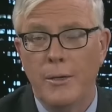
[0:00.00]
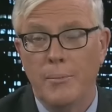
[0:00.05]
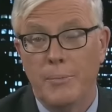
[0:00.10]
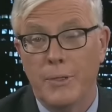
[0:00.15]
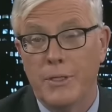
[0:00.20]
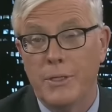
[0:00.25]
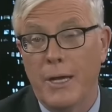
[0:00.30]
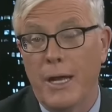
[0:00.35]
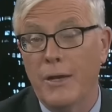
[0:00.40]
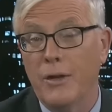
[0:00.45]

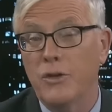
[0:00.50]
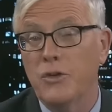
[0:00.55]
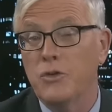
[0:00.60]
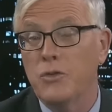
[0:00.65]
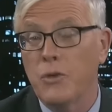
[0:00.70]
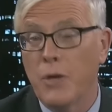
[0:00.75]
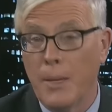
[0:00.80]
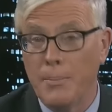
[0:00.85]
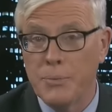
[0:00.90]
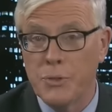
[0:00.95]
But Donald
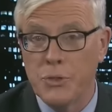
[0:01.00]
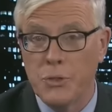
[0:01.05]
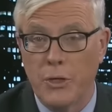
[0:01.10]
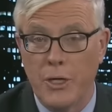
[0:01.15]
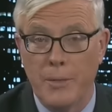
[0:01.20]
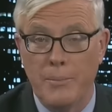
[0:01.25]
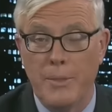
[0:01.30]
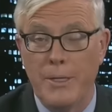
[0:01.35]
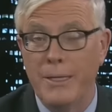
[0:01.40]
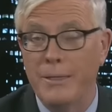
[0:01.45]
Trump
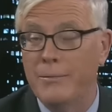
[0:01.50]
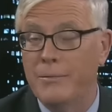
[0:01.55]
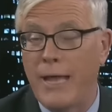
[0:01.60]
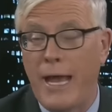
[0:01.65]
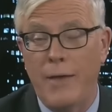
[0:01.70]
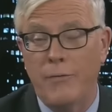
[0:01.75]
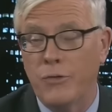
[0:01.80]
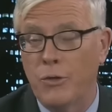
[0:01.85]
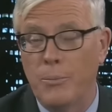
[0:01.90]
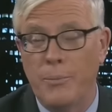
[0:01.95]
joined me
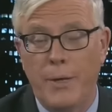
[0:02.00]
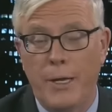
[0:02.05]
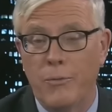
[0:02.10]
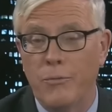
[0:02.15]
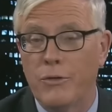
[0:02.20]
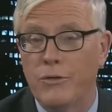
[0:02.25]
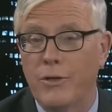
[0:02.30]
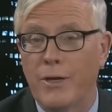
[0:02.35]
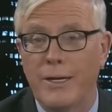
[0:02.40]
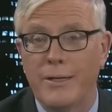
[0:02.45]
after Ben
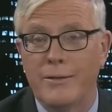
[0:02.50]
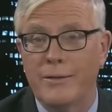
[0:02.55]
was on.